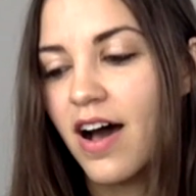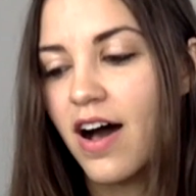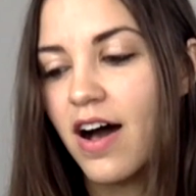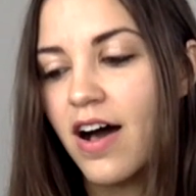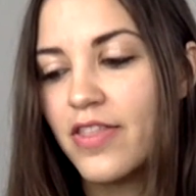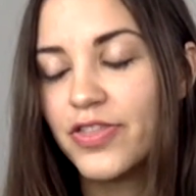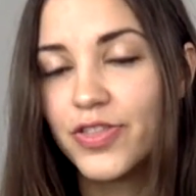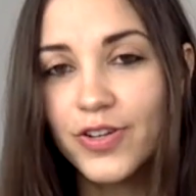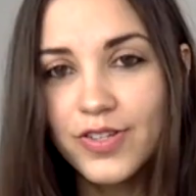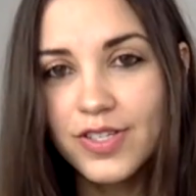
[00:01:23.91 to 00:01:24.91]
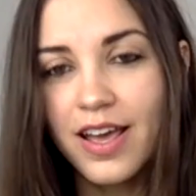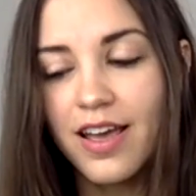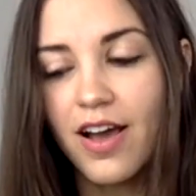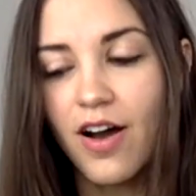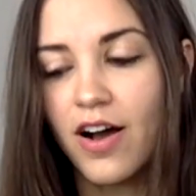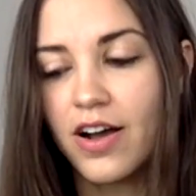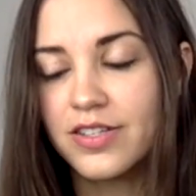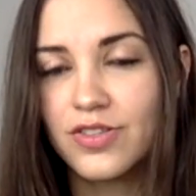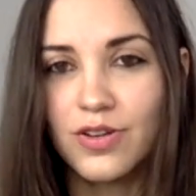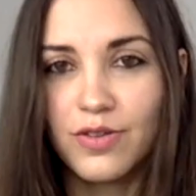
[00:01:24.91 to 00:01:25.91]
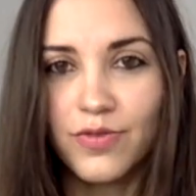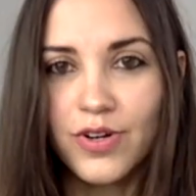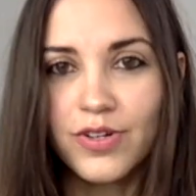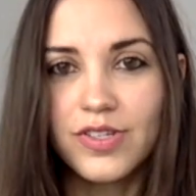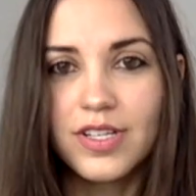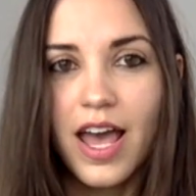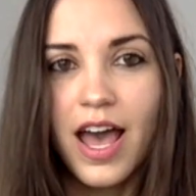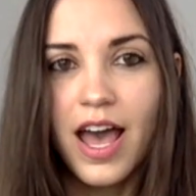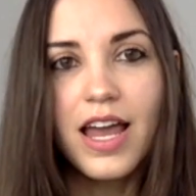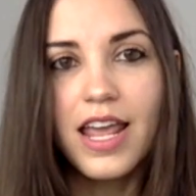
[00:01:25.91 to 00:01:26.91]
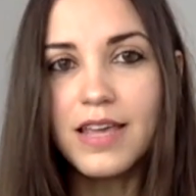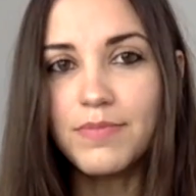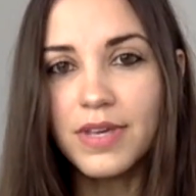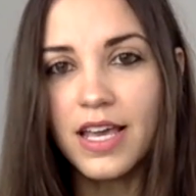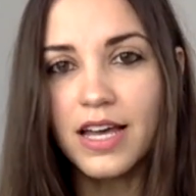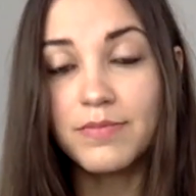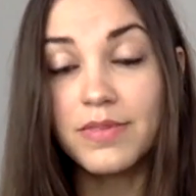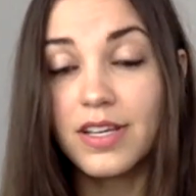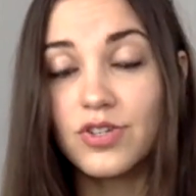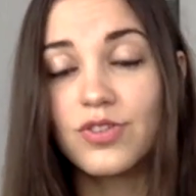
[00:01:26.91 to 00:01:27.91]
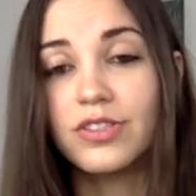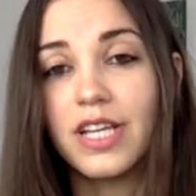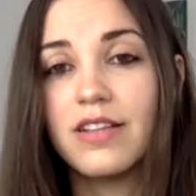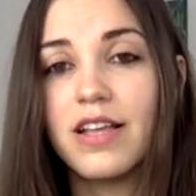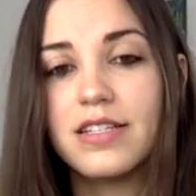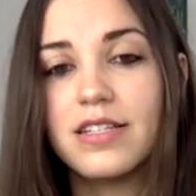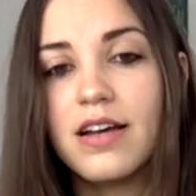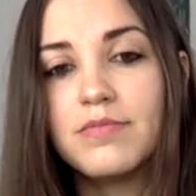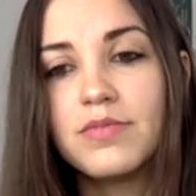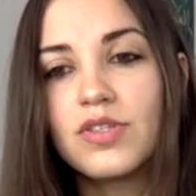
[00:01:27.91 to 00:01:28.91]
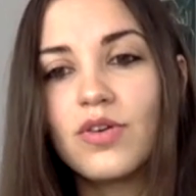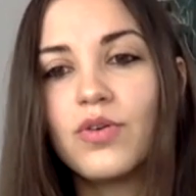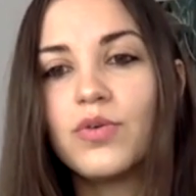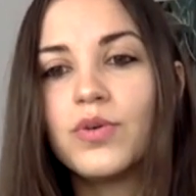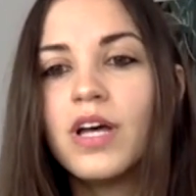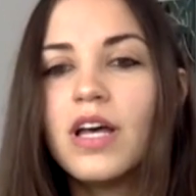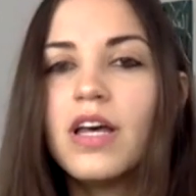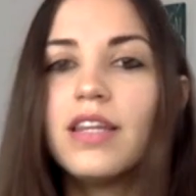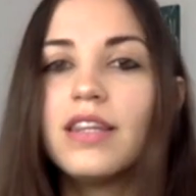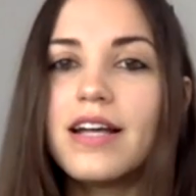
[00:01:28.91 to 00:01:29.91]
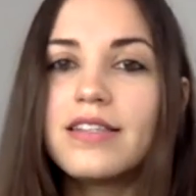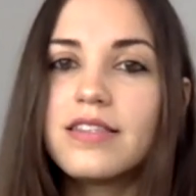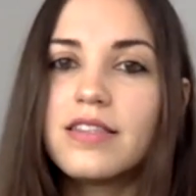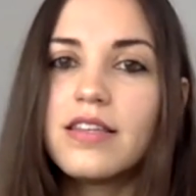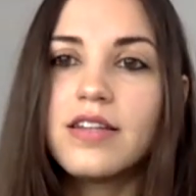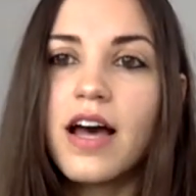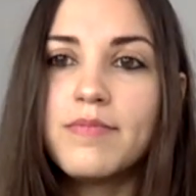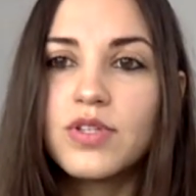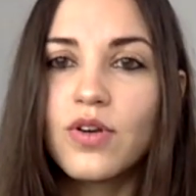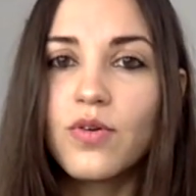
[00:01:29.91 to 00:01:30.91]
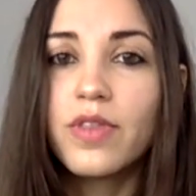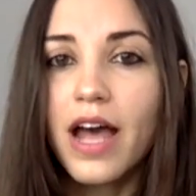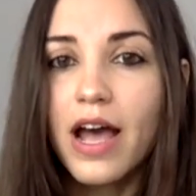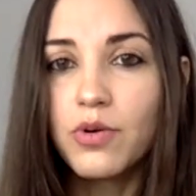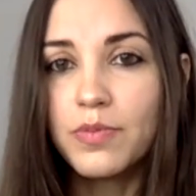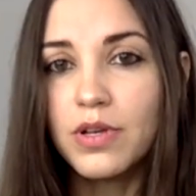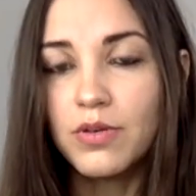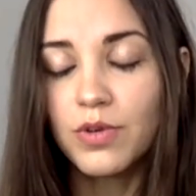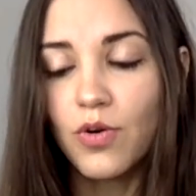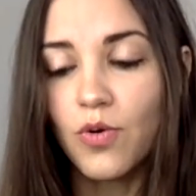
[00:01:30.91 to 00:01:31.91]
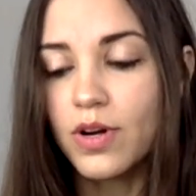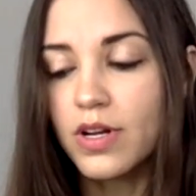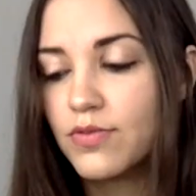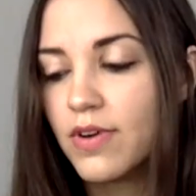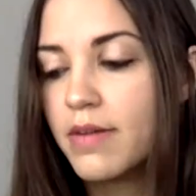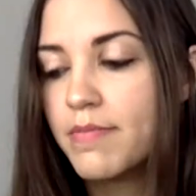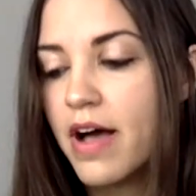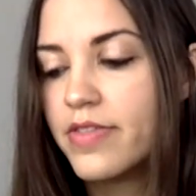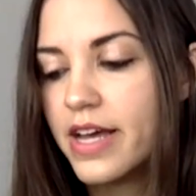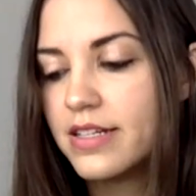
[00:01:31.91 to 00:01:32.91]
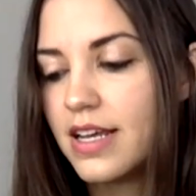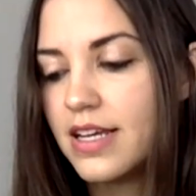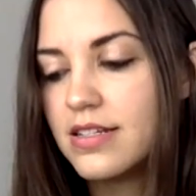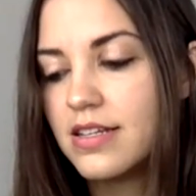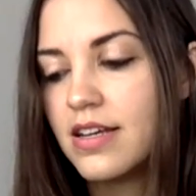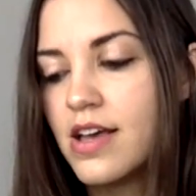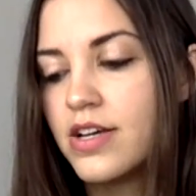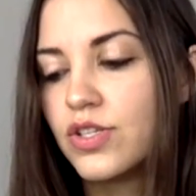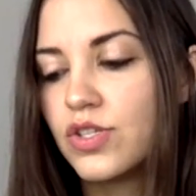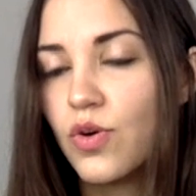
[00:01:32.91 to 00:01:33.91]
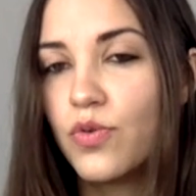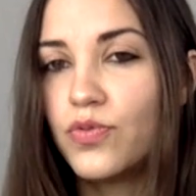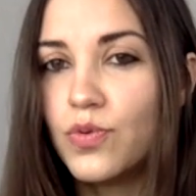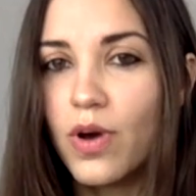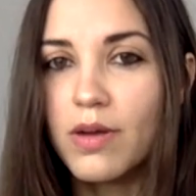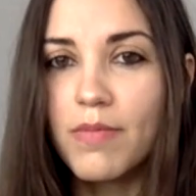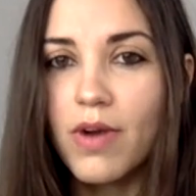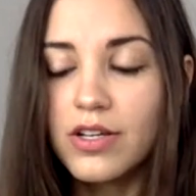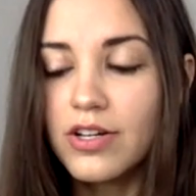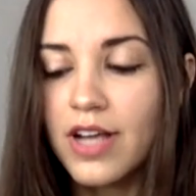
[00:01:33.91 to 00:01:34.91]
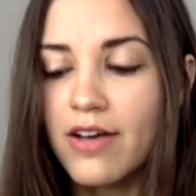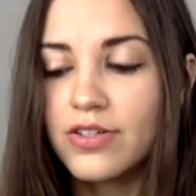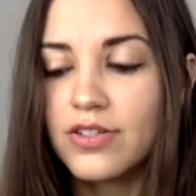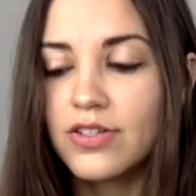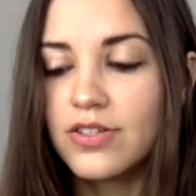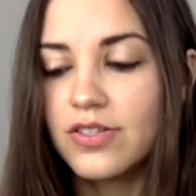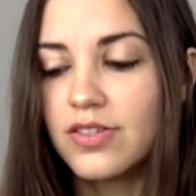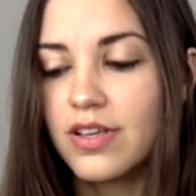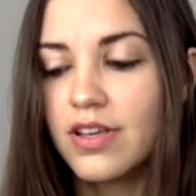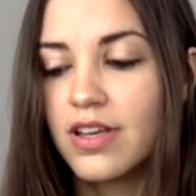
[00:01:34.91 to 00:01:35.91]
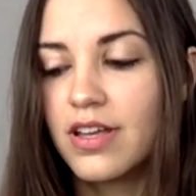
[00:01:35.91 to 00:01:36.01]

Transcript: on Thursday, August 31st at 8 p.m. Central Daylight Time. So that's the time zone that I will be recording from on that date. So if you want to mark your calendars,